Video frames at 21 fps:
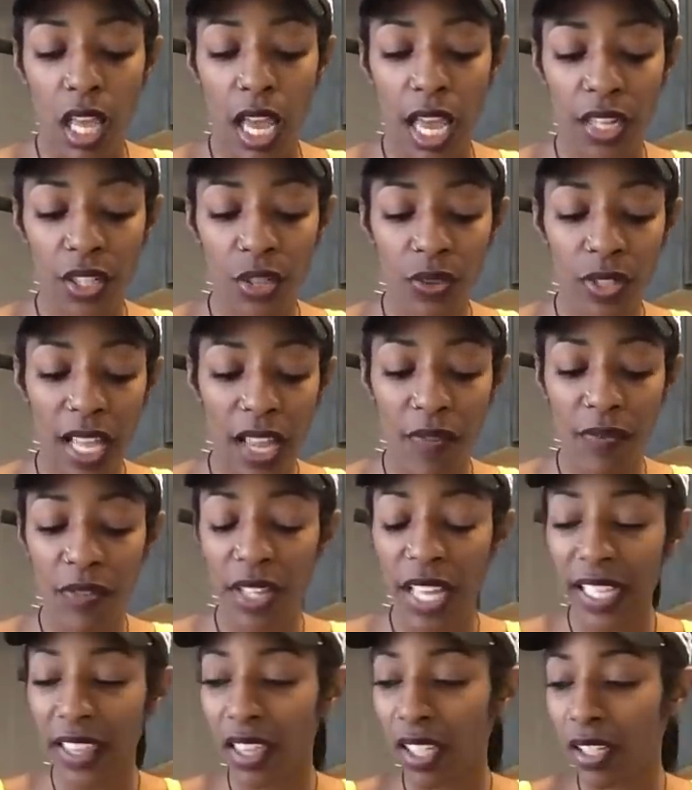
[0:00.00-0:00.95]
I do. I feel
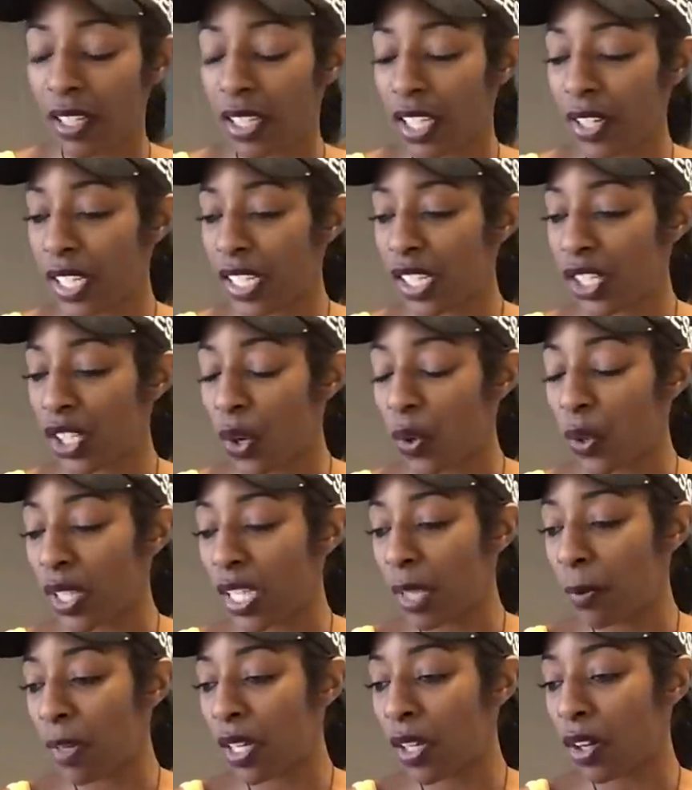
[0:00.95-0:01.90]
like there is no
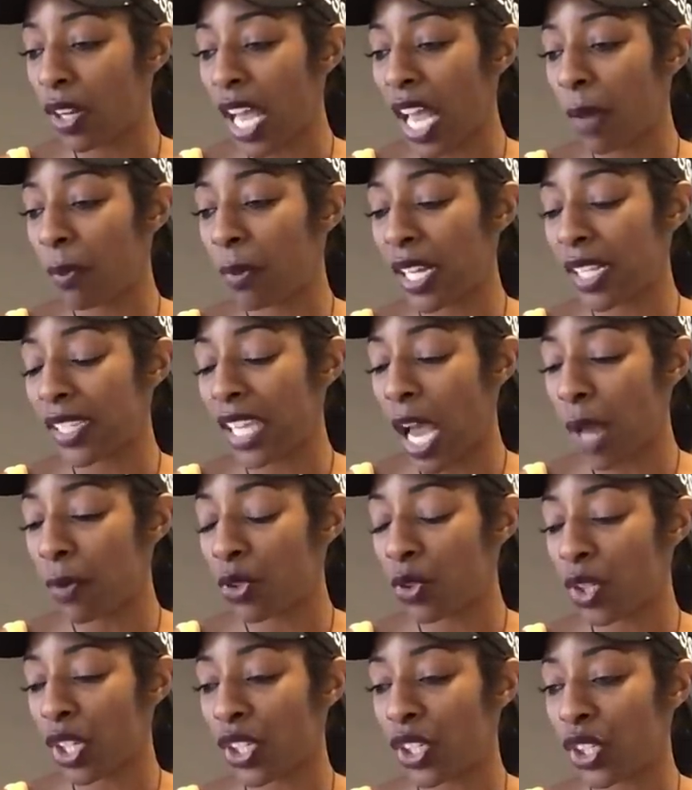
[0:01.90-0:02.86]
limit on how many times
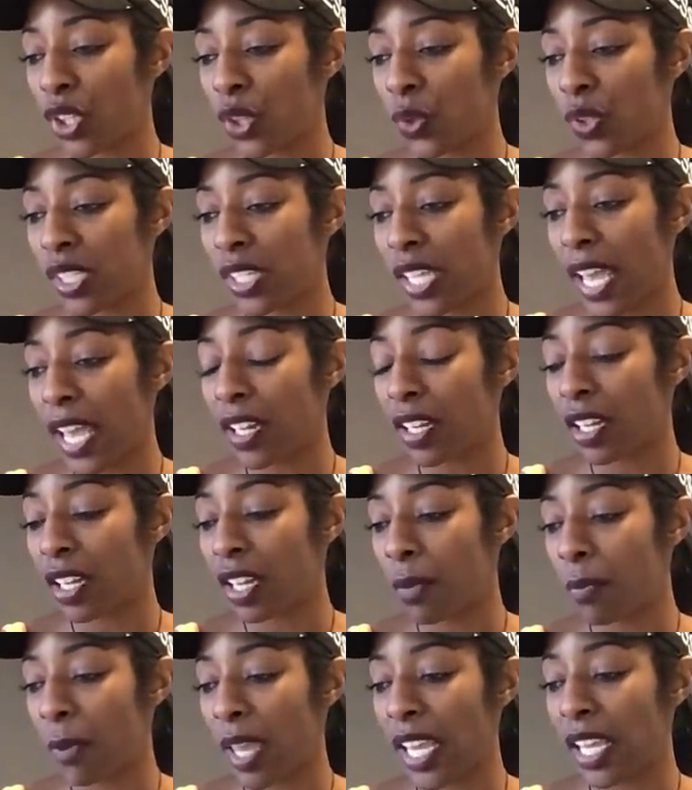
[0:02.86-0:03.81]
you can use that
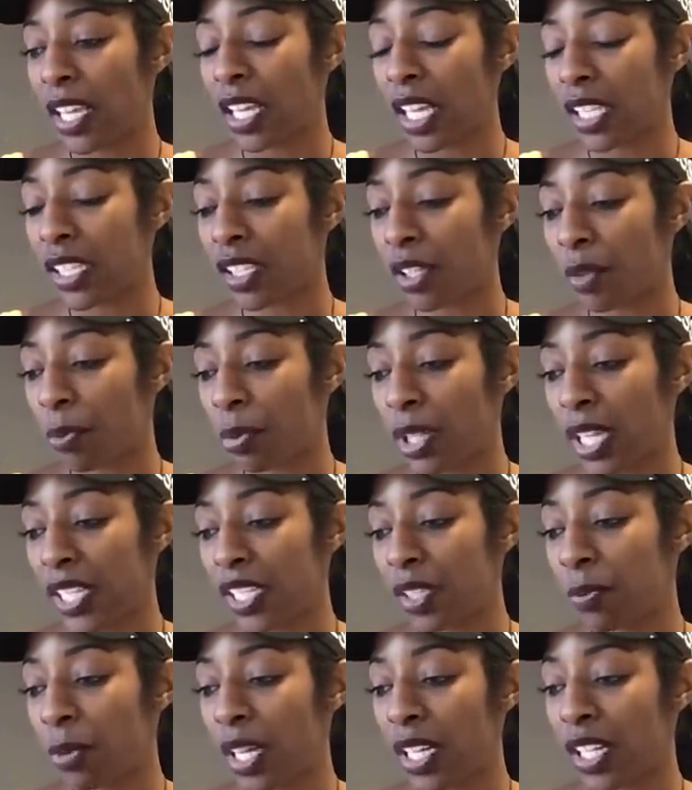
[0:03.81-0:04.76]
uh, make custom
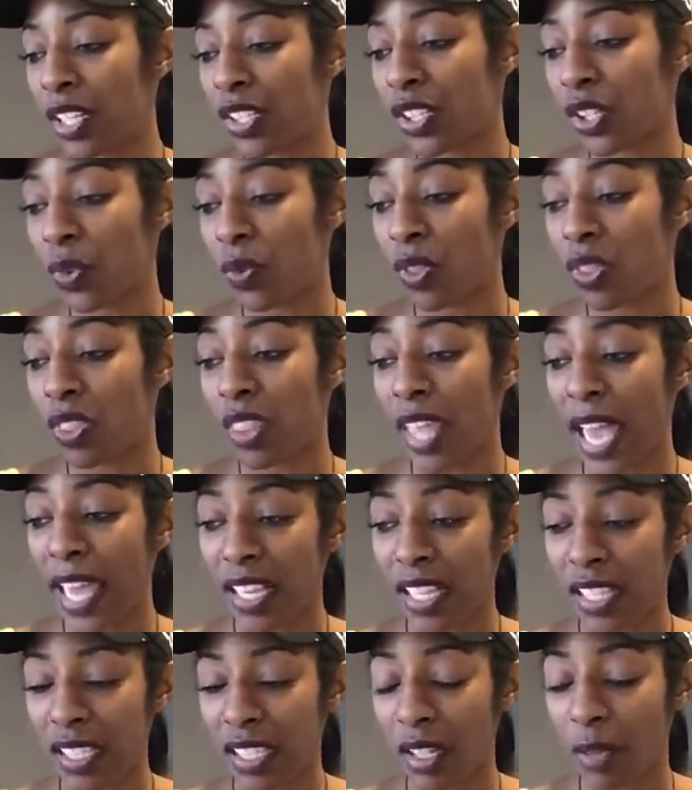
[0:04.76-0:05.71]
pledge button. So
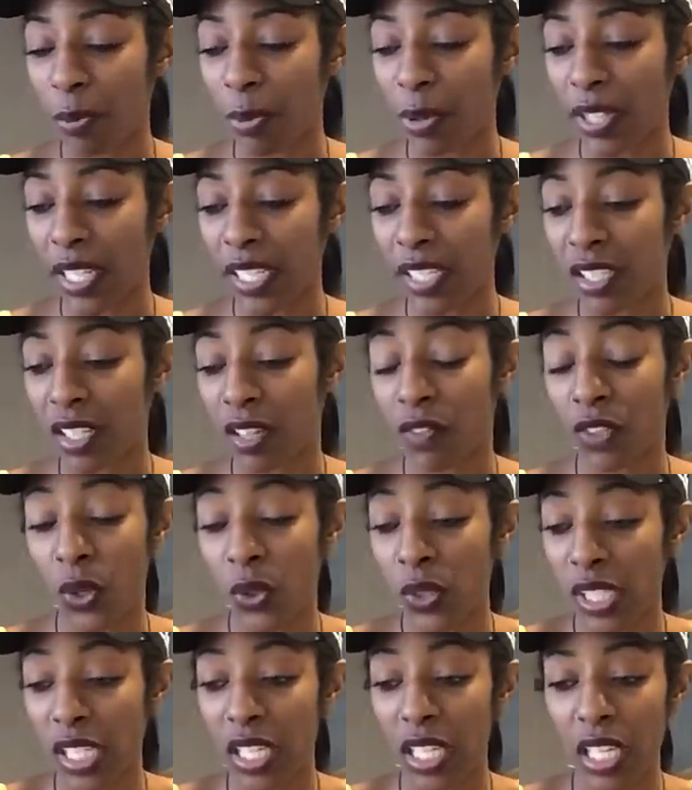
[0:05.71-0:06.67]
that is a plus of
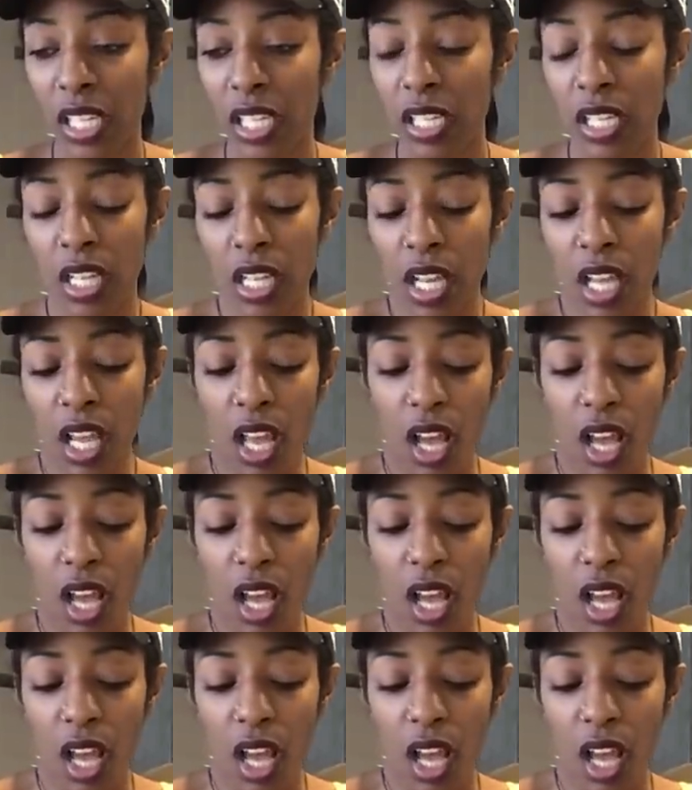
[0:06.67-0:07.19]
using it.